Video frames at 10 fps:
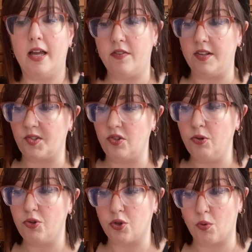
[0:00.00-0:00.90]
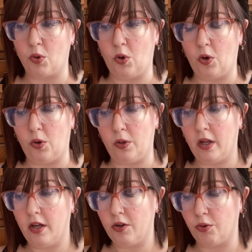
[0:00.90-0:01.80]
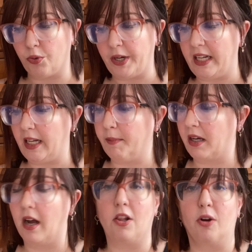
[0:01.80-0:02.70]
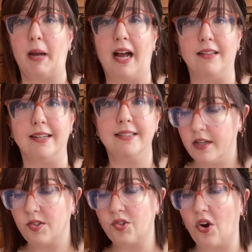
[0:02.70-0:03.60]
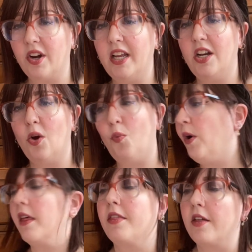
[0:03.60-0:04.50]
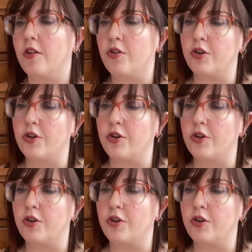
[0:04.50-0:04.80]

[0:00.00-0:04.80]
in this neutral cream color palette, starting with the